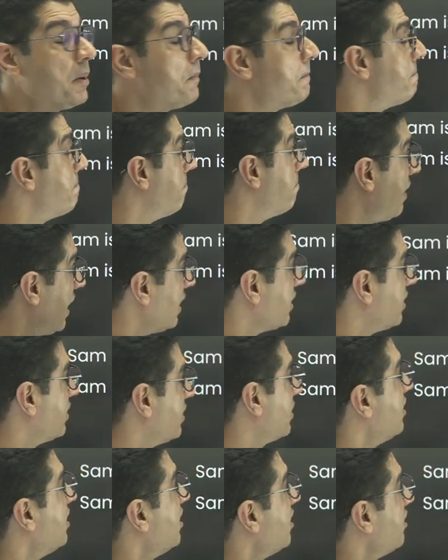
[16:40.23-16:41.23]
But
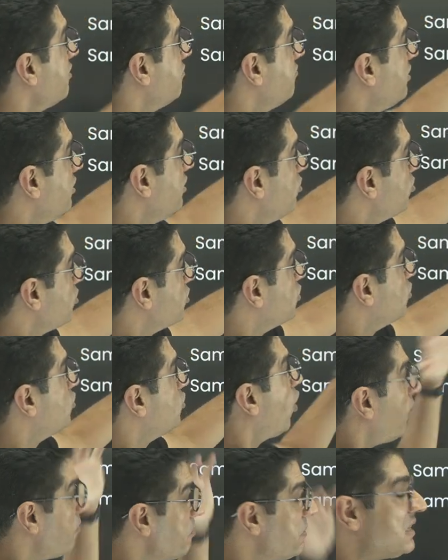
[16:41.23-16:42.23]
we use
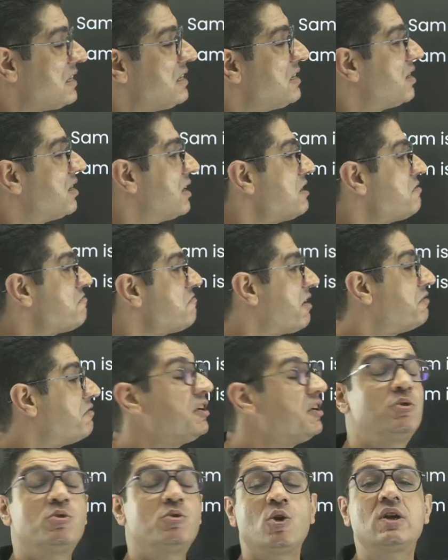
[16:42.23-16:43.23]
domineering when we do
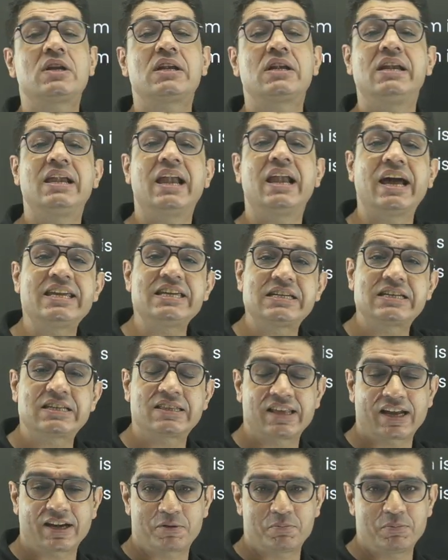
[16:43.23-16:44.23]
not like
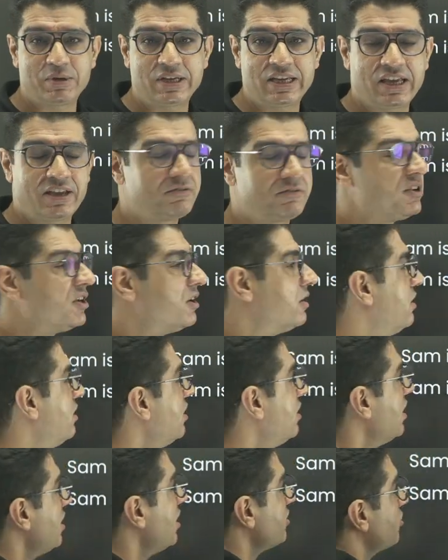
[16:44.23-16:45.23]
that behavior.
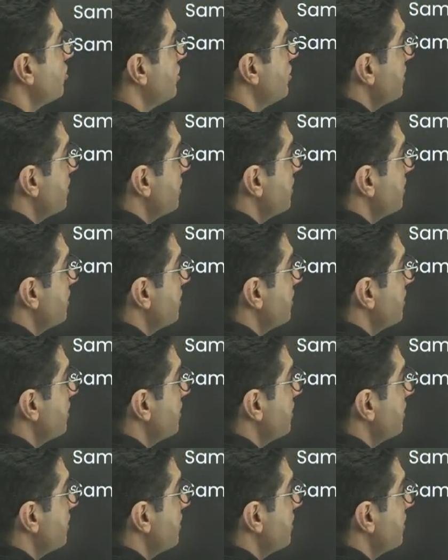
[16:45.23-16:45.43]
So this